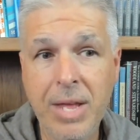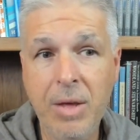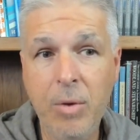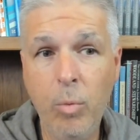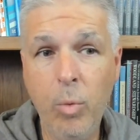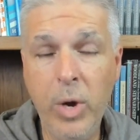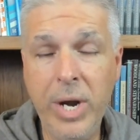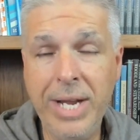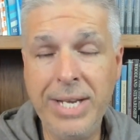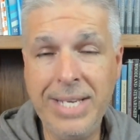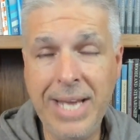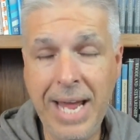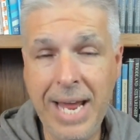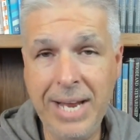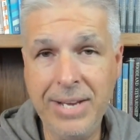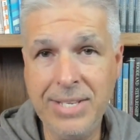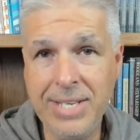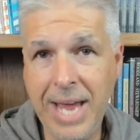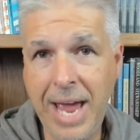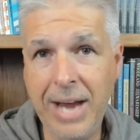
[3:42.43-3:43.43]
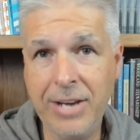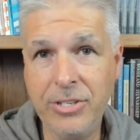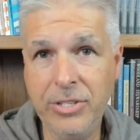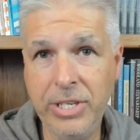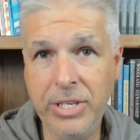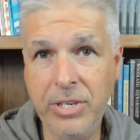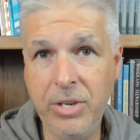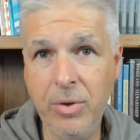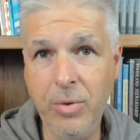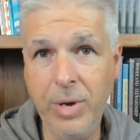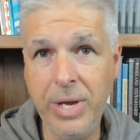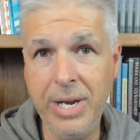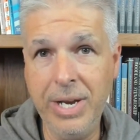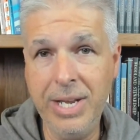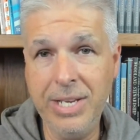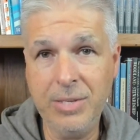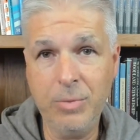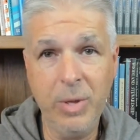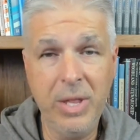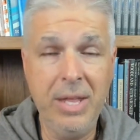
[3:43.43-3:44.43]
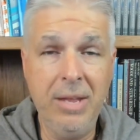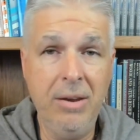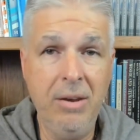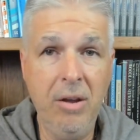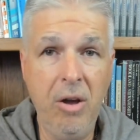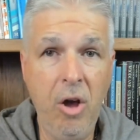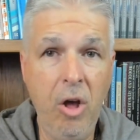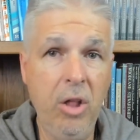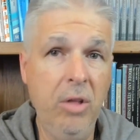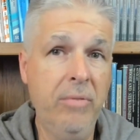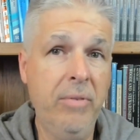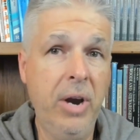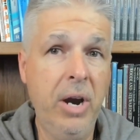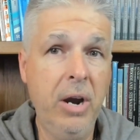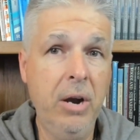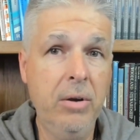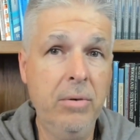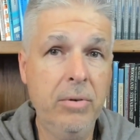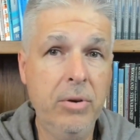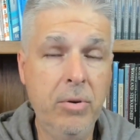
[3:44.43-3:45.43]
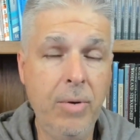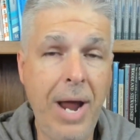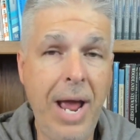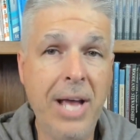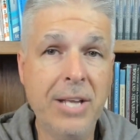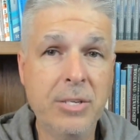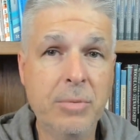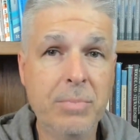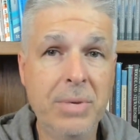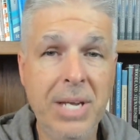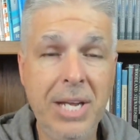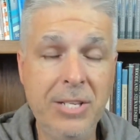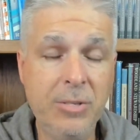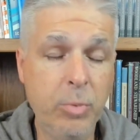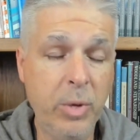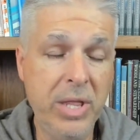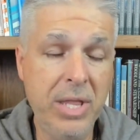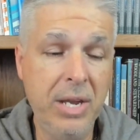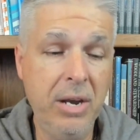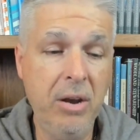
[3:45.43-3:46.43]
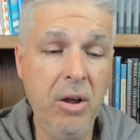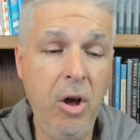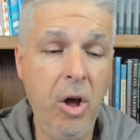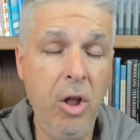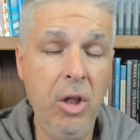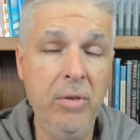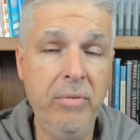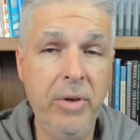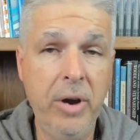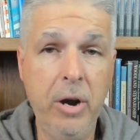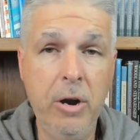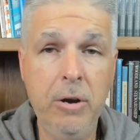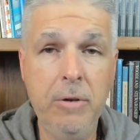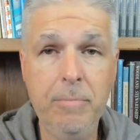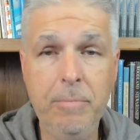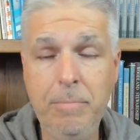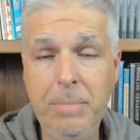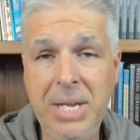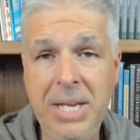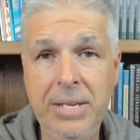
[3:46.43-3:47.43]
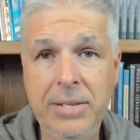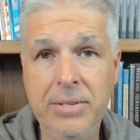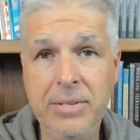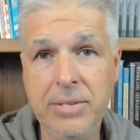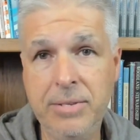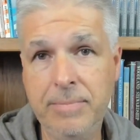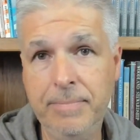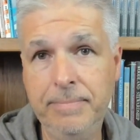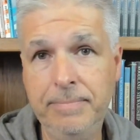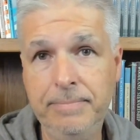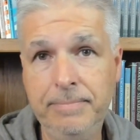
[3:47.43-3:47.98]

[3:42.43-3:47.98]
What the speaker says: what it takes to actually do it is within all of our grasp. It's within all of our means.